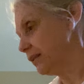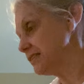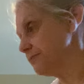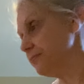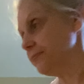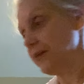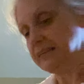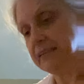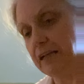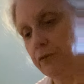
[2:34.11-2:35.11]
let's find
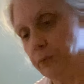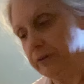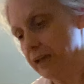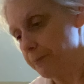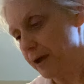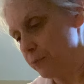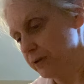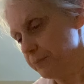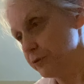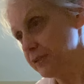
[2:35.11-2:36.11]
another one that I might want
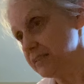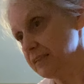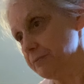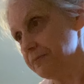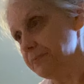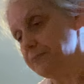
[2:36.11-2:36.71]
to put some